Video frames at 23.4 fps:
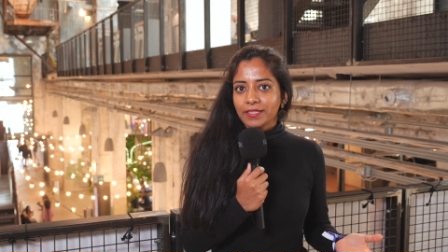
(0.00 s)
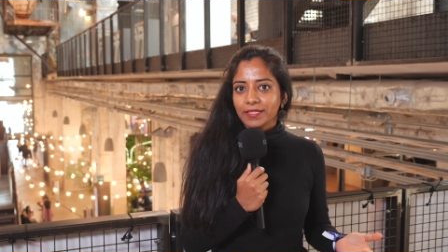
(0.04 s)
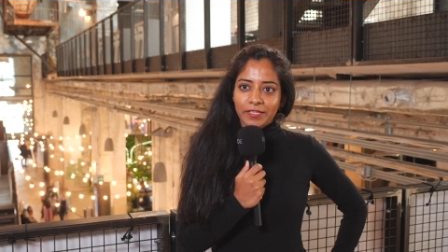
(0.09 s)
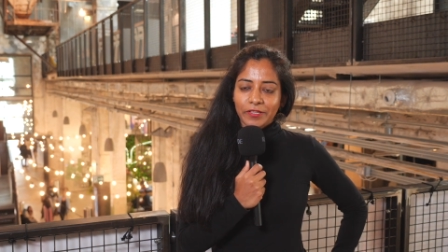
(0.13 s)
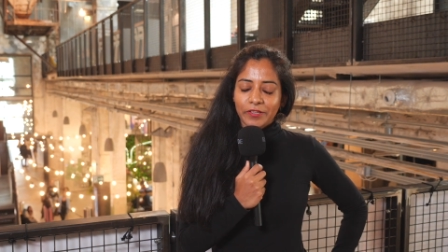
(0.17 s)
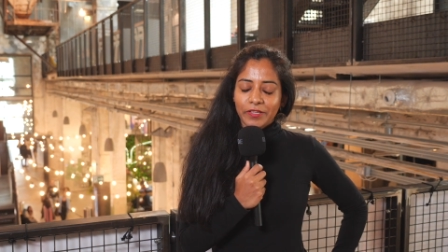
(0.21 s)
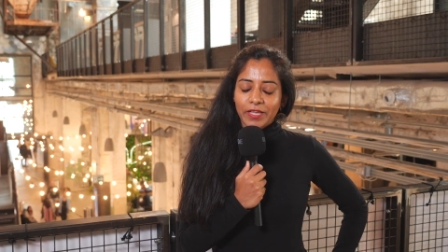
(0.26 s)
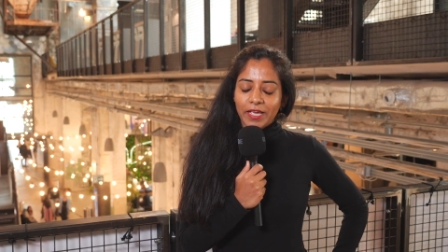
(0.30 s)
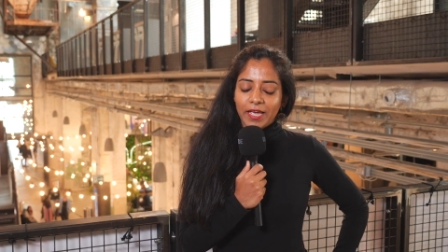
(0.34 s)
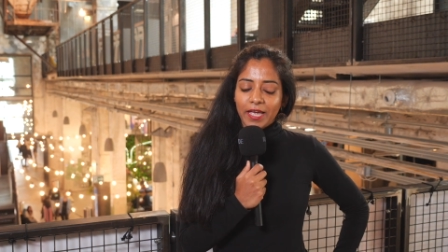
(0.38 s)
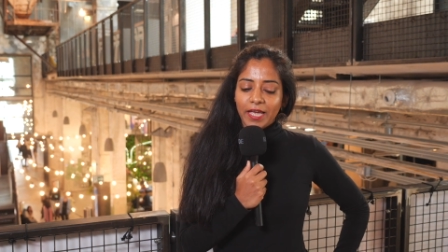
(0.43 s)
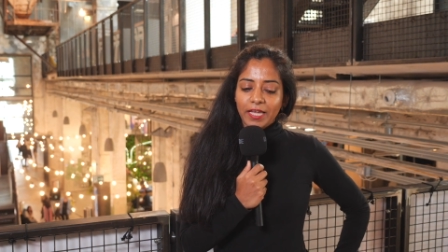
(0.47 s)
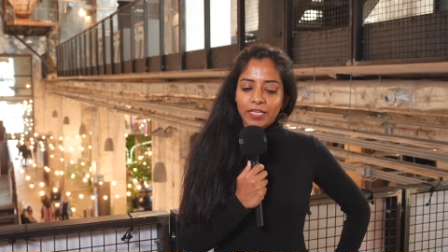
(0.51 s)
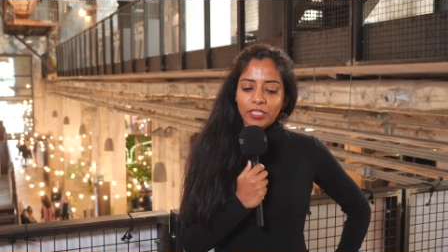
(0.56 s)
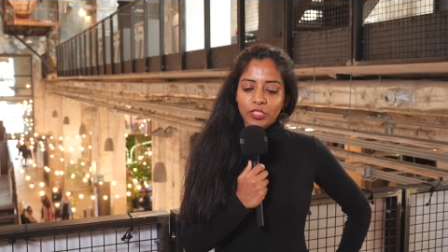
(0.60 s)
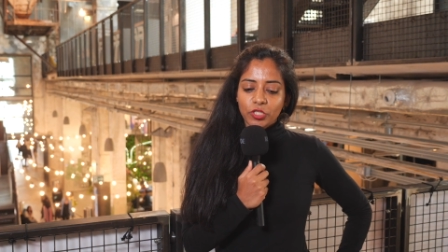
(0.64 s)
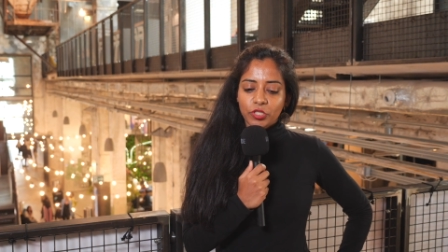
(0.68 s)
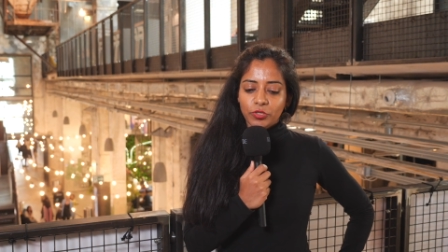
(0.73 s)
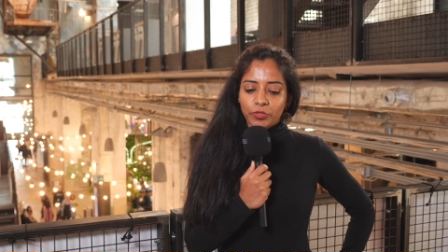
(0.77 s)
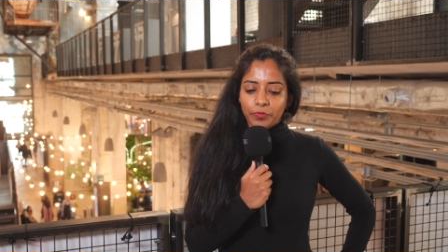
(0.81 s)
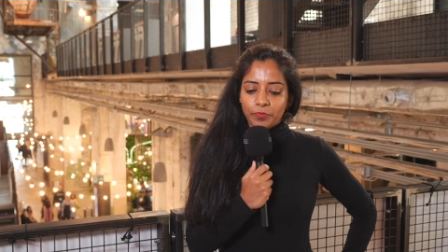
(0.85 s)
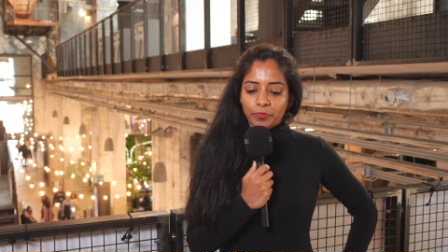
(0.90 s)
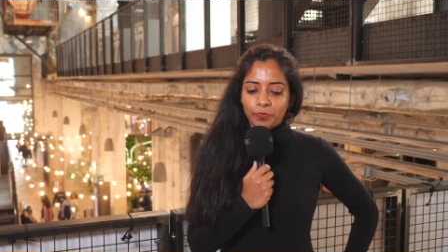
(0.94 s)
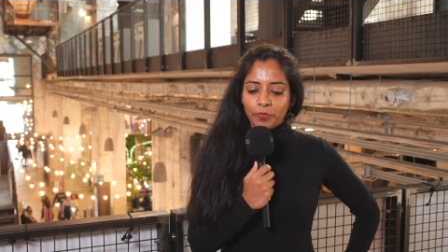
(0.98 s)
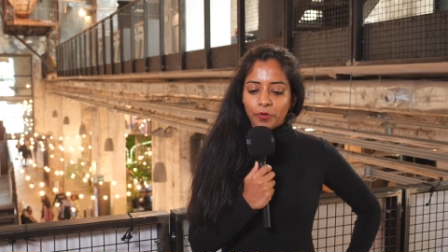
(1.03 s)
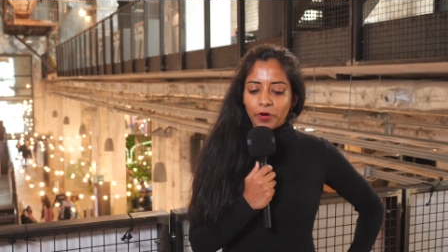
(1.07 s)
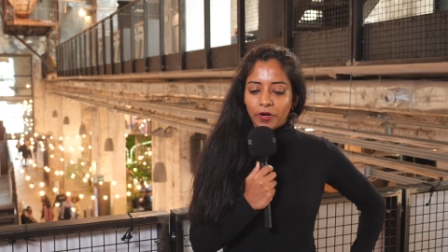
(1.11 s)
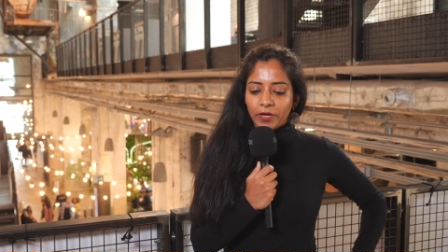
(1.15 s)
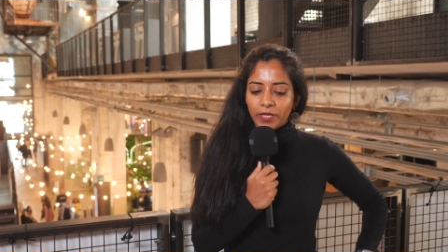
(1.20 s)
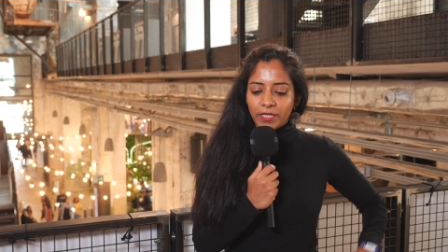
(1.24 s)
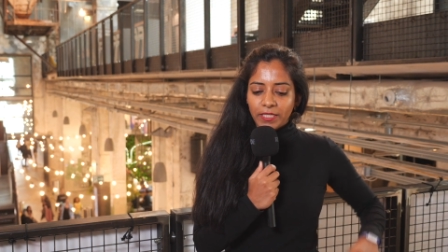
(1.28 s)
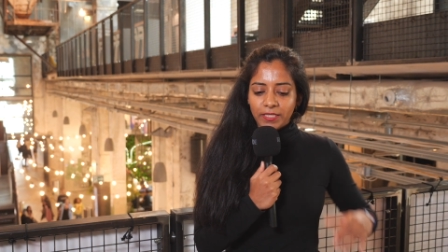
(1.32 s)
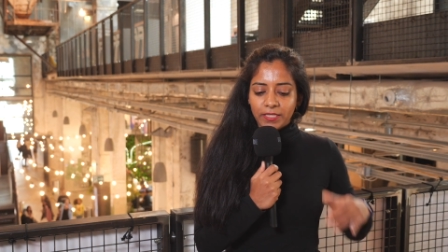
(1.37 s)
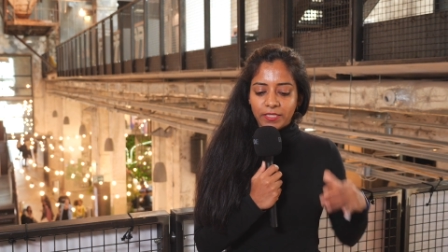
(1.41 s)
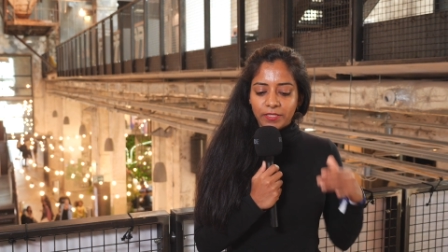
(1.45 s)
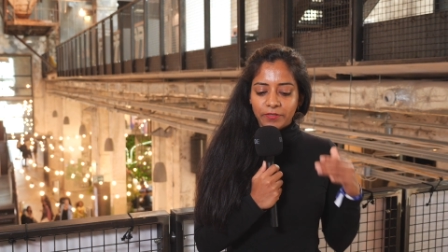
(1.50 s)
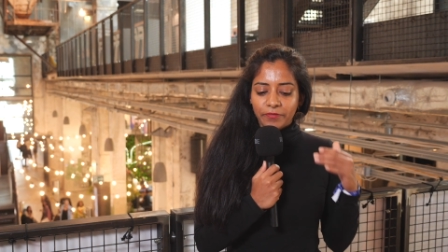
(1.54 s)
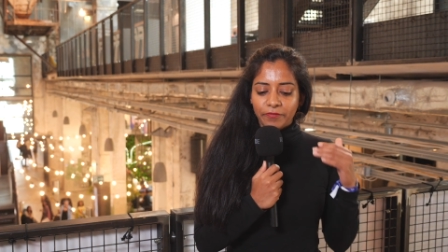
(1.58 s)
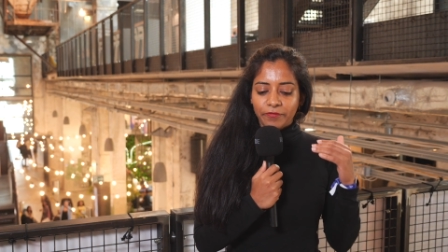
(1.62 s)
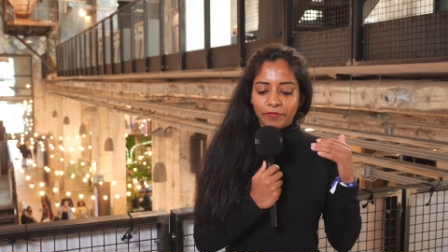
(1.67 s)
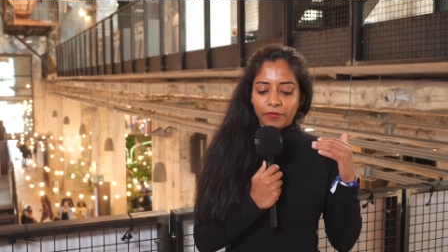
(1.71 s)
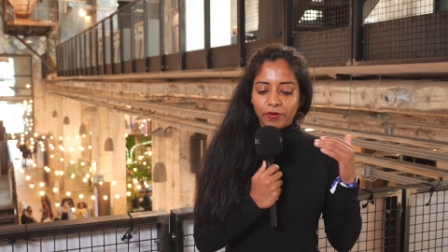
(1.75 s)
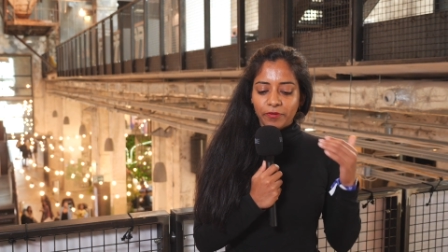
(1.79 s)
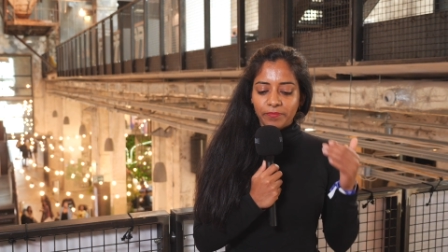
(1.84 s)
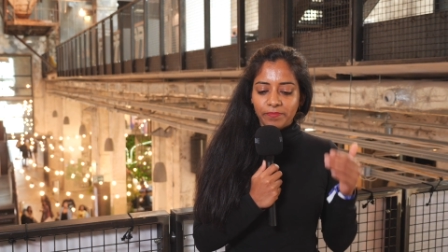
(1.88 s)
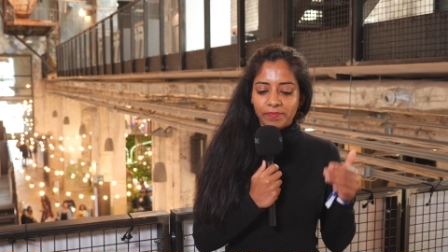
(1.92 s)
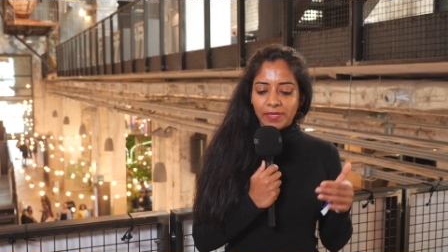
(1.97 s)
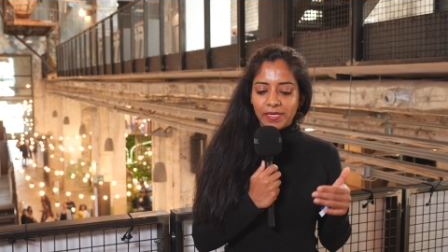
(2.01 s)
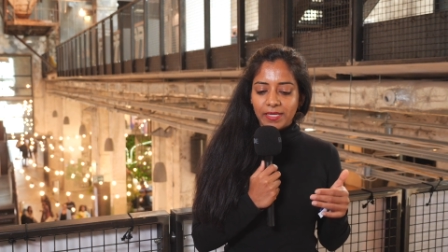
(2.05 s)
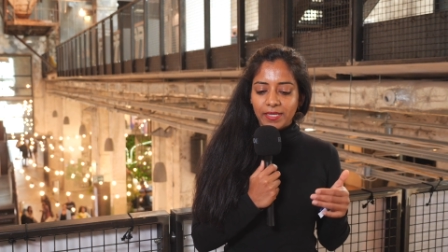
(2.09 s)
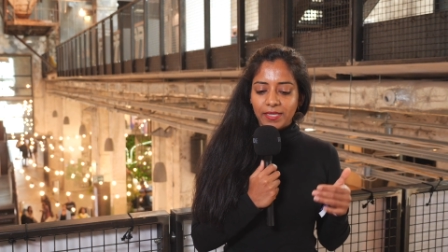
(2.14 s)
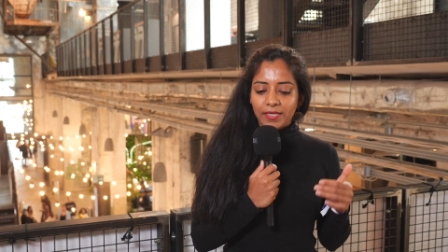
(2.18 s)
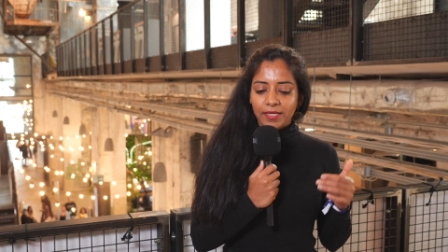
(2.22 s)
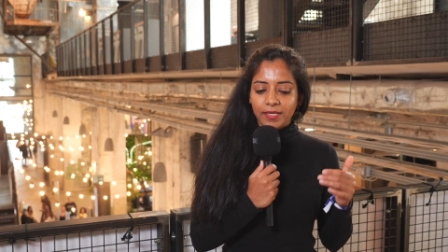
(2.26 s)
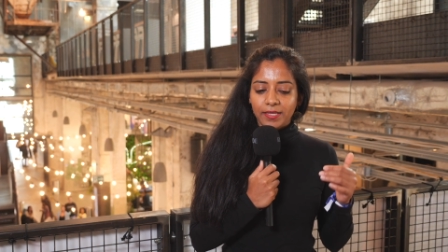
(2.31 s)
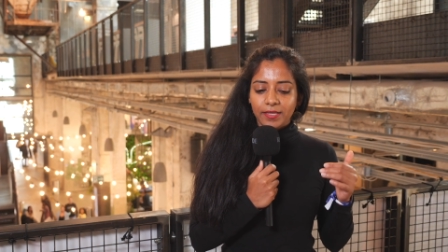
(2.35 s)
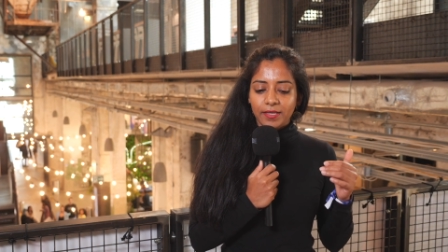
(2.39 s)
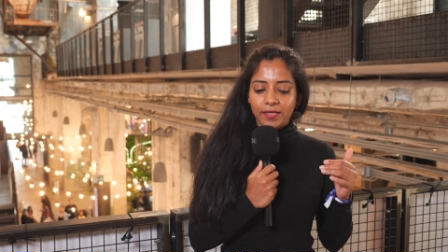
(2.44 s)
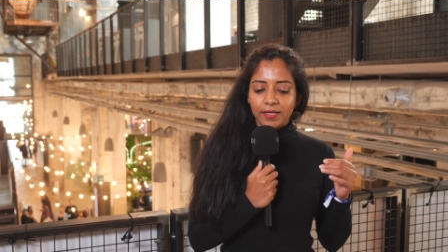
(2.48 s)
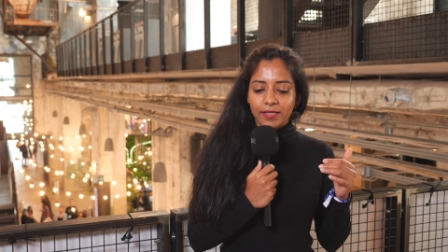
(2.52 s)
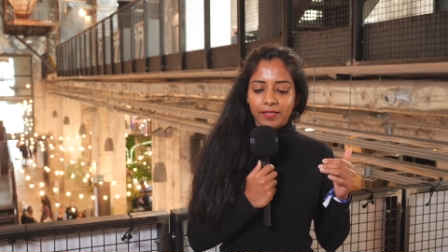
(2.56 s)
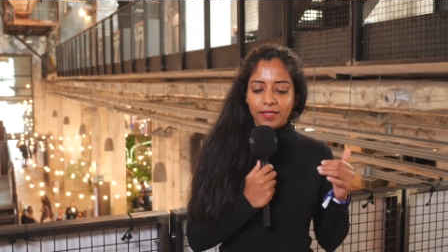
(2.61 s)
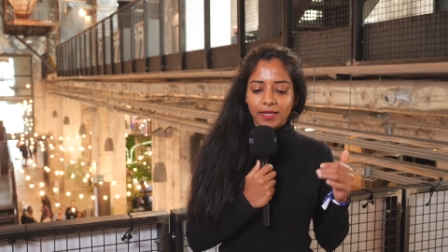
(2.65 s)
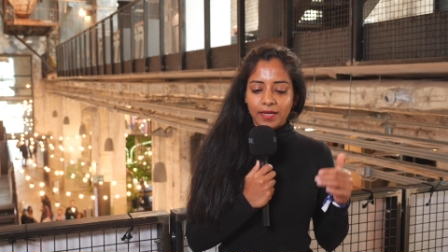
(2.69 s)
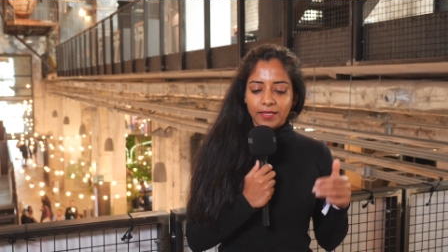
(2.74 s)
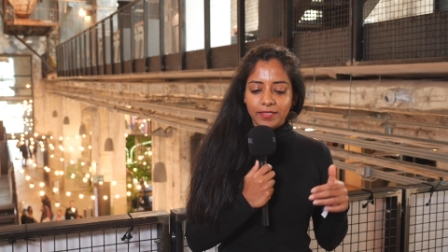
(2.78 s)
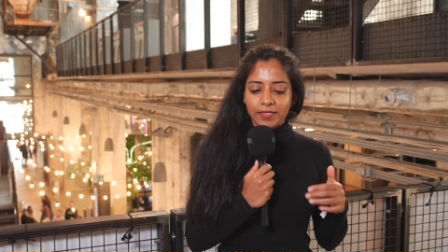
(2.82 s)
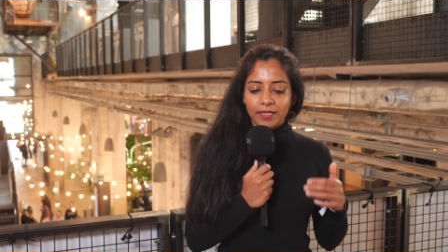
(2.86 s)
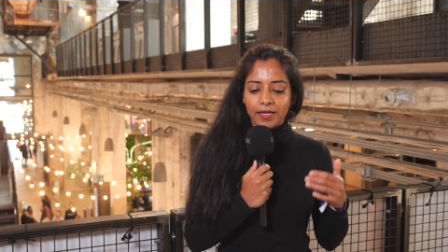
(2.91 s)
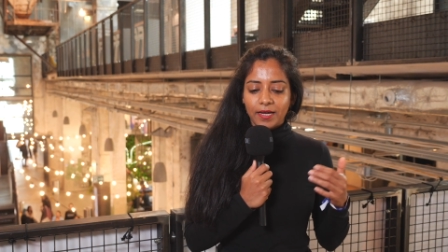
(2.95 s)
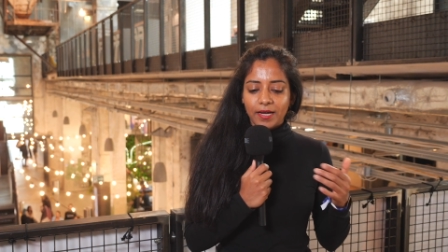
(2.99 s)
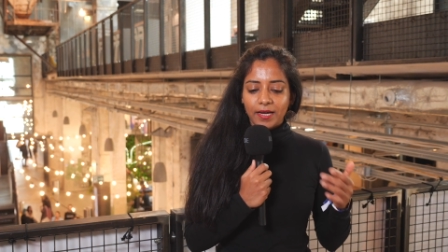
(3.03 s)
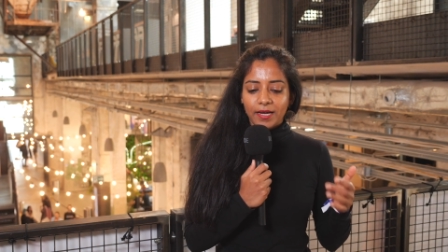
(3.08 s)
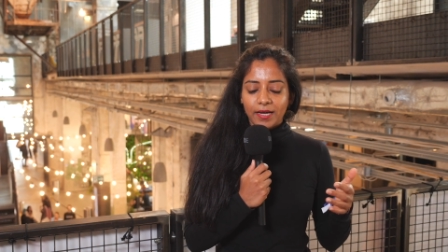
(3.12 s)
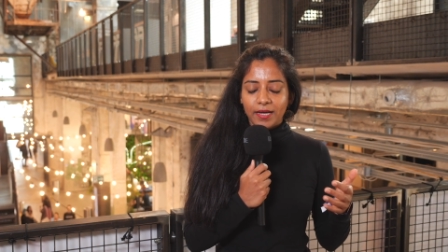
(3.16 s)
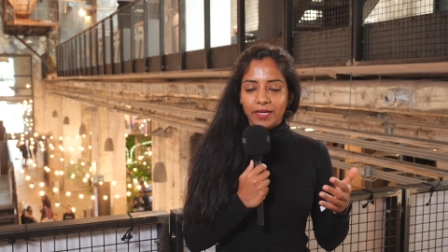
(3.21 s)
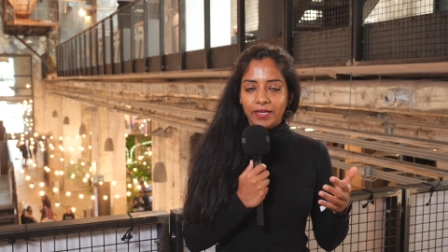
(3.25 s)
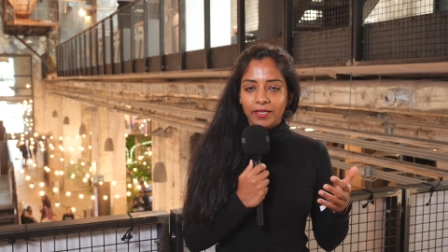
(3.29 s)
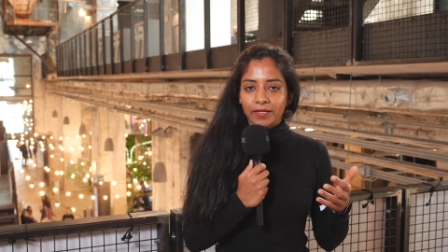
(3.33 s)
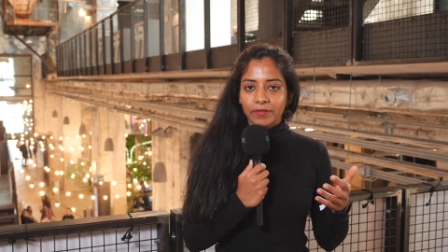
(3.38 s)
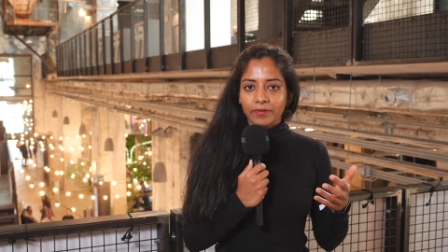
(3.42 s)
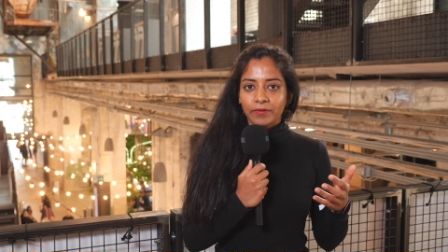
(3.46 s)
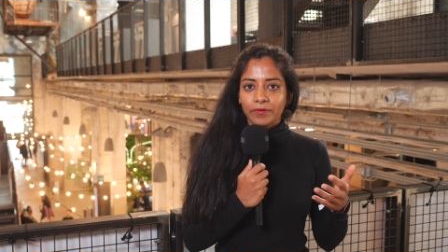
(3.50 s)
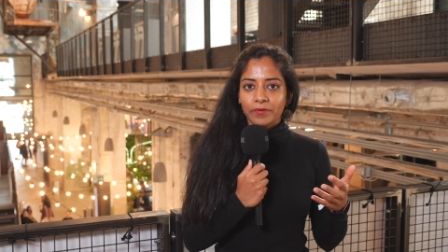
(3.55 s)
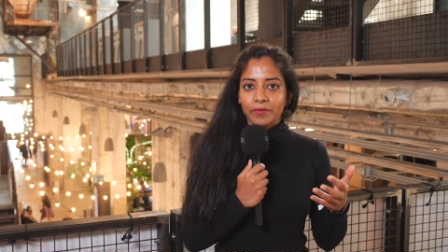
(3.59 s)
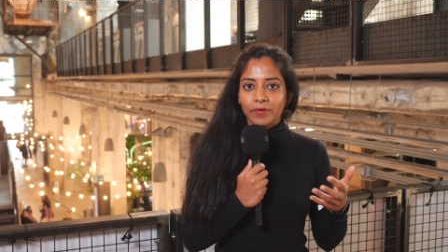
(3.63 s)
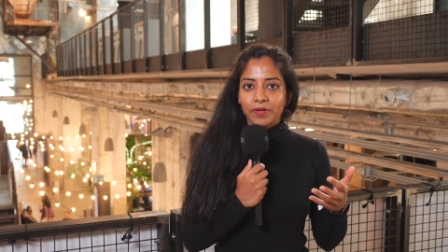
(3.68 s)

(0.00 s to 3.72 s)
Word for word: So the edge point for me that I